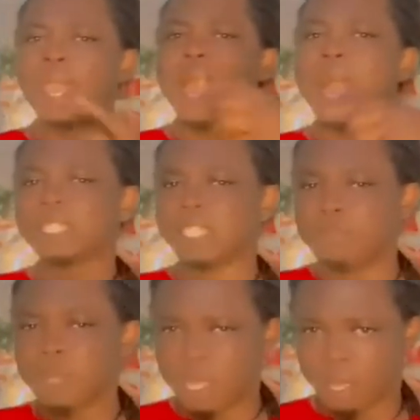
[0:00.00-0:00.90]
act
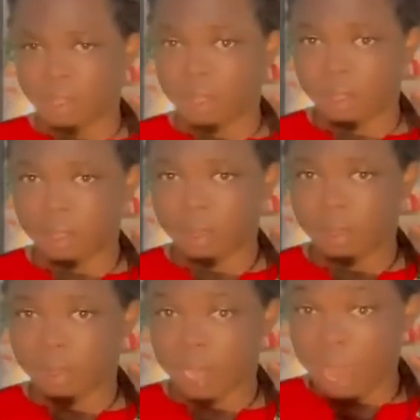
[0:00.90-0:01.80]
be
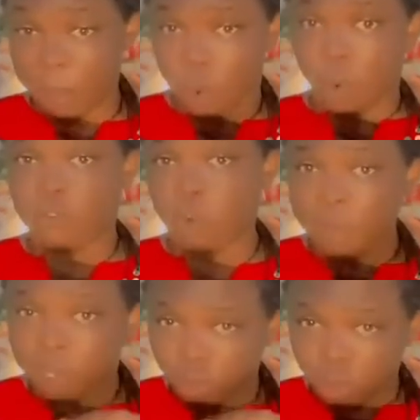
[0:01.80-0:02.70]
a man go for
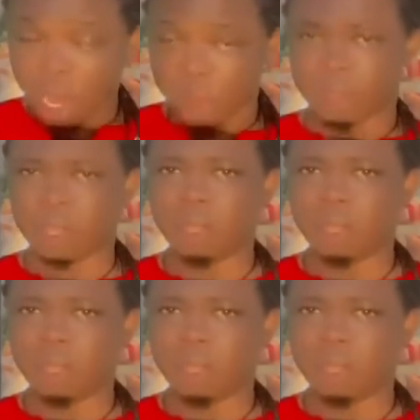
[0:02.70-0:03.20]
me so much.